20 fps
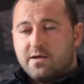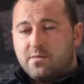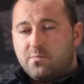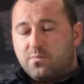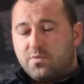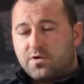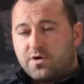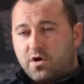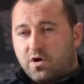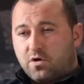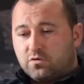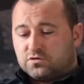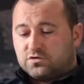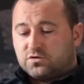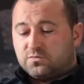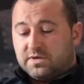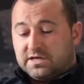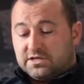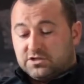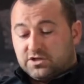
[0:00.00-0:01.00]
but it
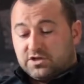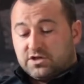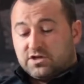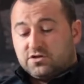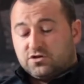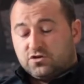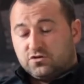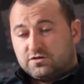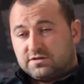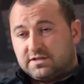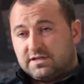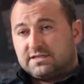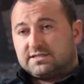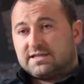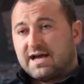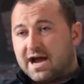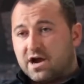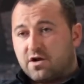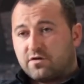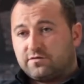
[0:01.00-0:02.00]
also means you can use the
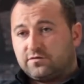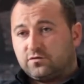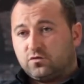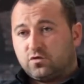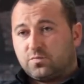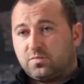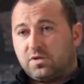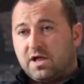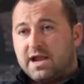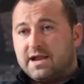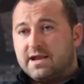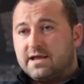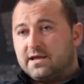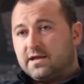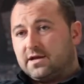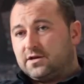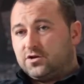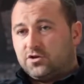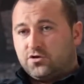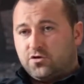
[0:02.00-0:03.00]
entire floor plan.
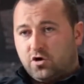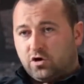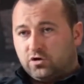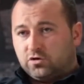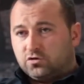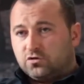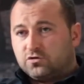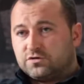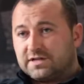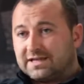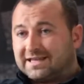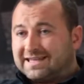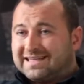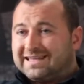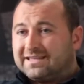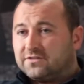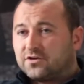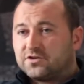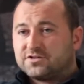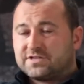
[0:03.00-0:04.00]
You're not losing
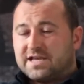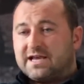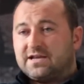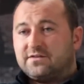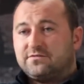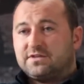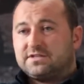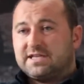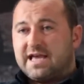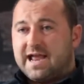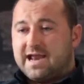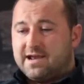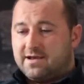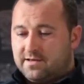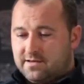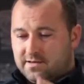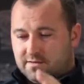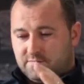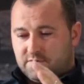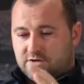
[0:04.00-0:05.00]
either side of the tent
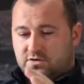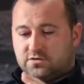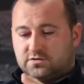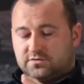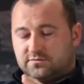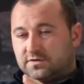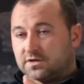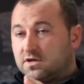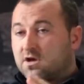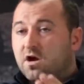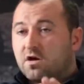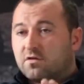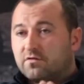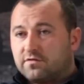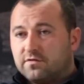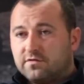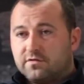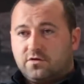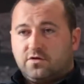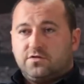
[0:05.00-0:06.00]
because of the
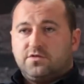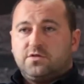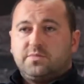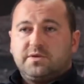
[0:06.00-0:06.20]
curve on the